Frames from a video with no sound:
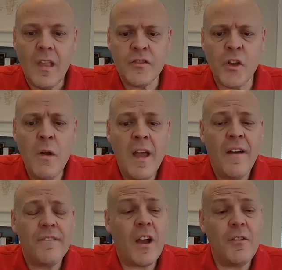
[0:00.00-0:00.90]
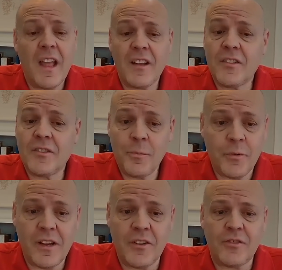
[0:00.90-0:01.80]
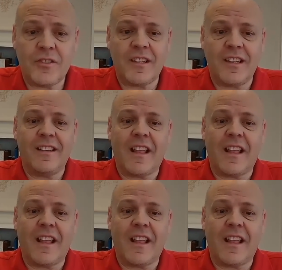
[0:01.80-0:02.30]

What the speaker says: So found that super interesting.